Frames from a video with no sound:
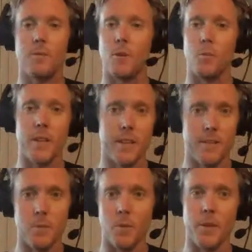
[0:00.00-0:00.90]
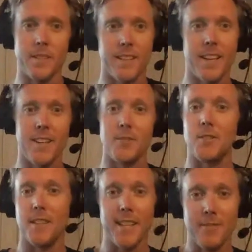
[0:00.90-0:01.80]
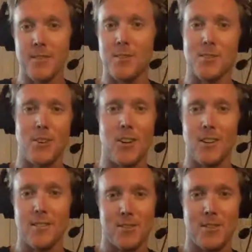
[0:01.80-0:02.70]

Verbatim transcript: What we say is even start